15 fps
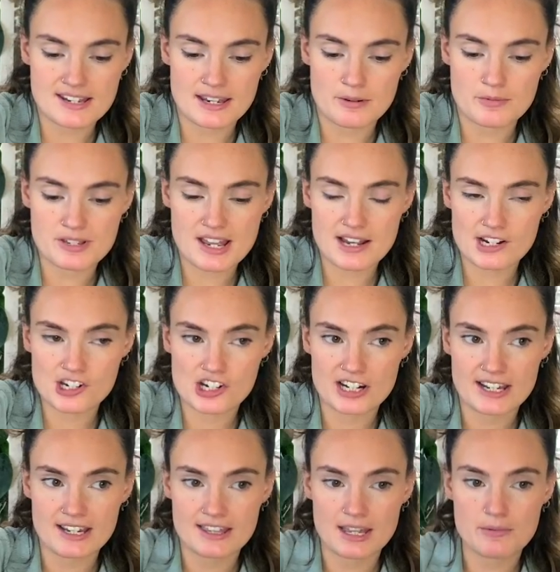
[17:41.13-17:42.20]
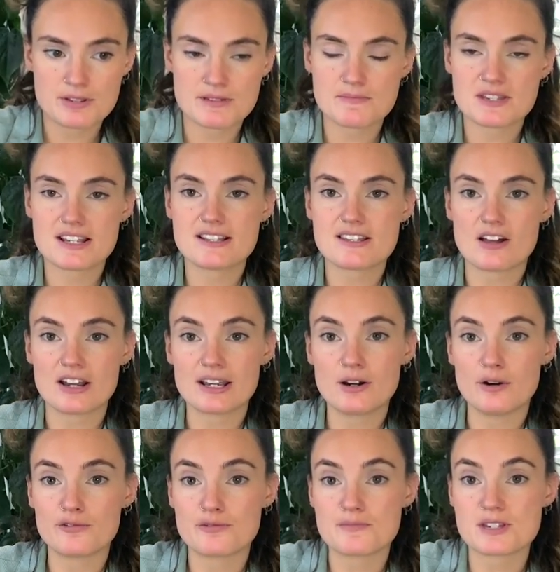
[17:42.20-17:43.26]
it was actually, they were some seeds that I
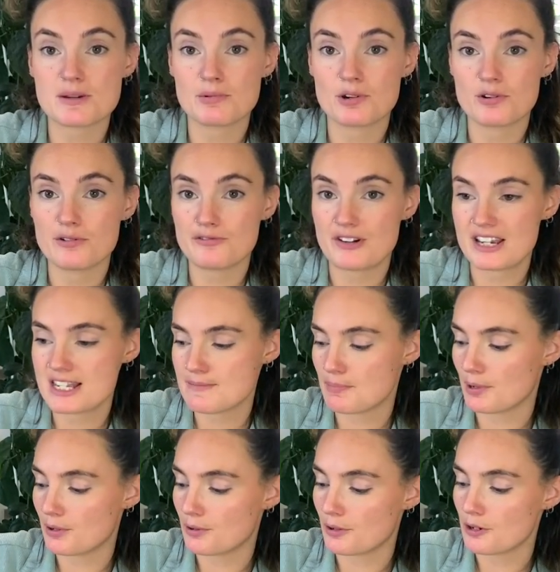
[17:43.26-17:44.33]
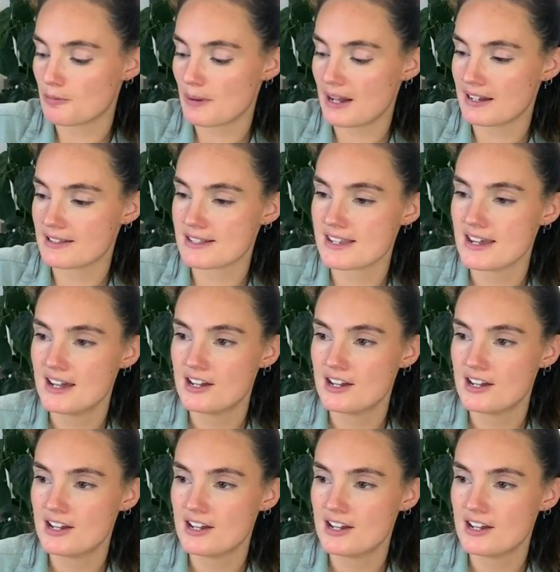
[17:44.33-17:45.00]
got from someone on a Facebook group and